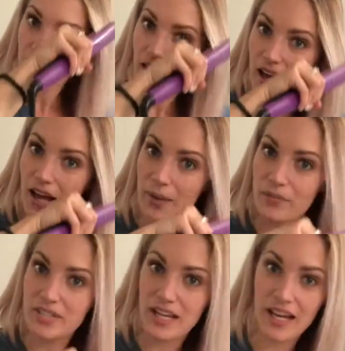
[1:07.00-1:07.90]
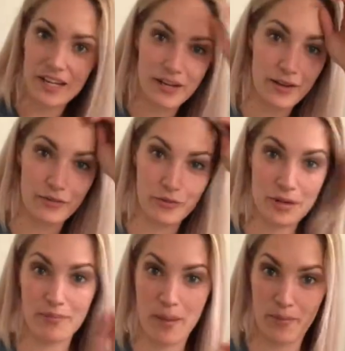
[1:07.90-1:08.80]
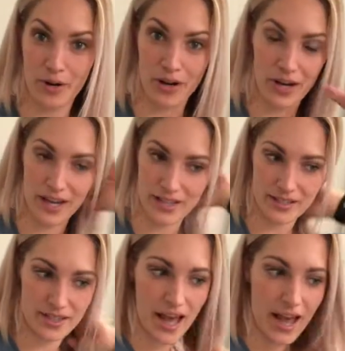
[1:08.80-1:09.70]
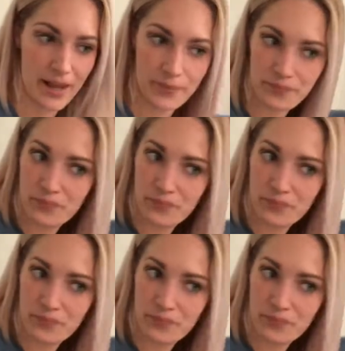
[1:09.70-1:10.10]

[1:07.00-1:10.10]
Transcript: to kind of remember is that